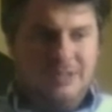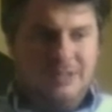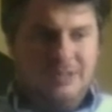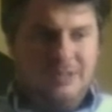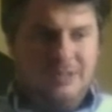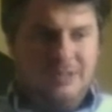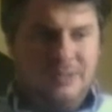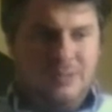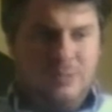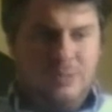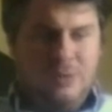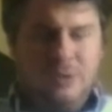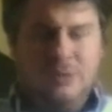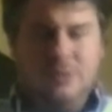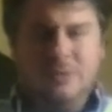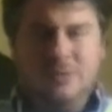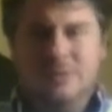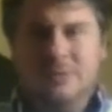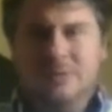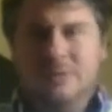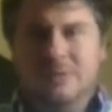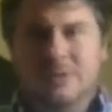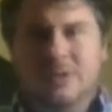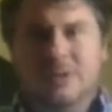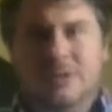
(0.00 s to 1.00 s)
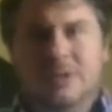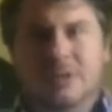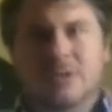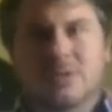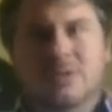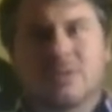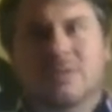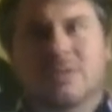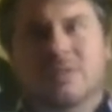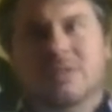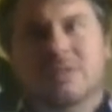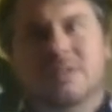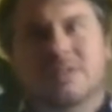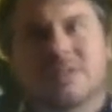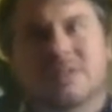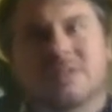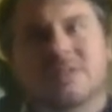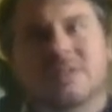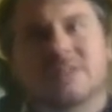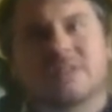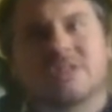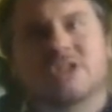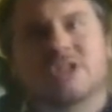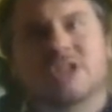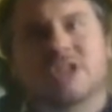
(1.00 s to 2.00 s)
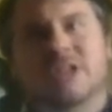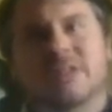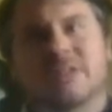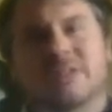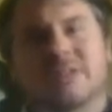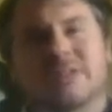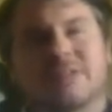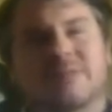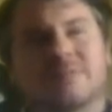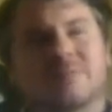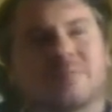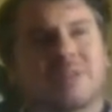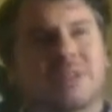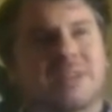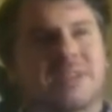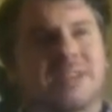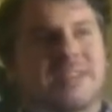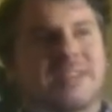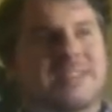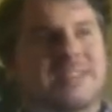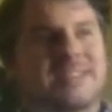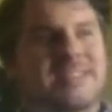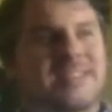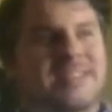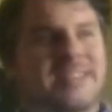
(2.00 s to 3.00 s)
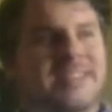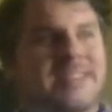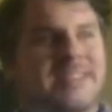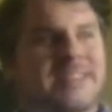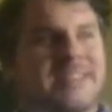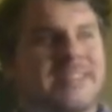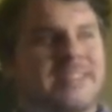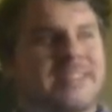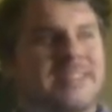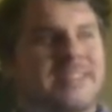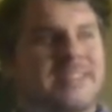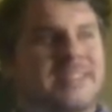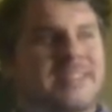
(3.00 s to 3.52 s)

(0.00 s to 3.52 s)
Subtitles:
that the universe is this generative place, like it